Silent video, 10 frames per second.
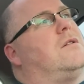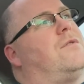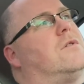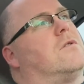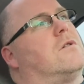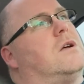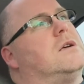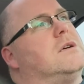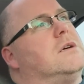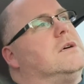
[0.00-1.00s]
Florida.
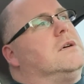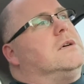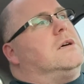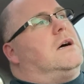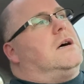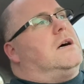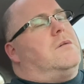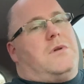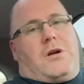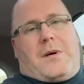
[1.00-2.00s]
Uh,
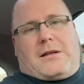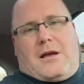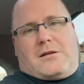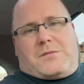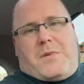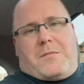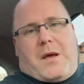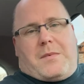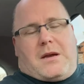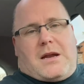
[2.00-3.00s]
I'm gonna go back there and spend
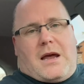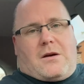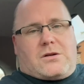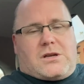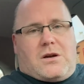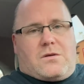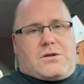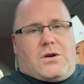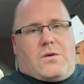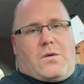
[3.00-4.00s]
maybe a day or so
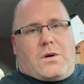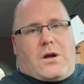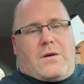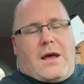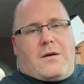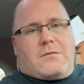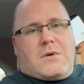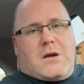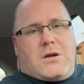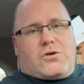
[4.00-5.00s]
too. I want to go down,
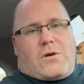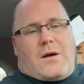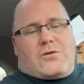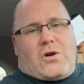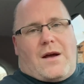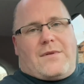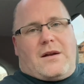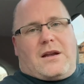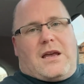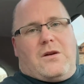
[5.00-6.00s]
drive drive
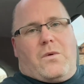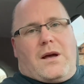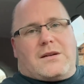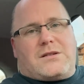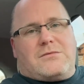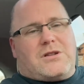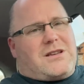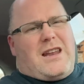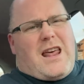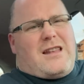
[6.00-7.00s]
down to Key West and just
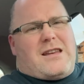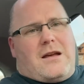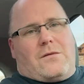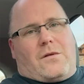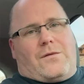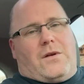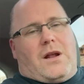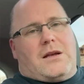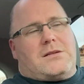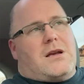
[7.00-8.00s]
get out of town for a few
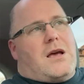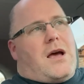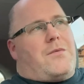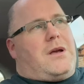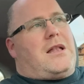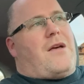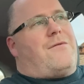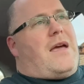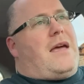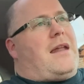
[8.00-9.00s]
days. I'm gonna get that
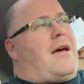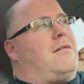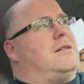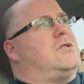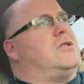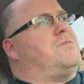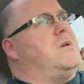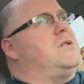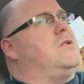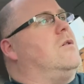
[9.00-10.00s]
van out. It's just
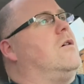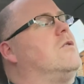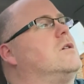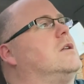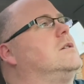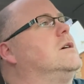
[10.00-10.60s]
been too long, and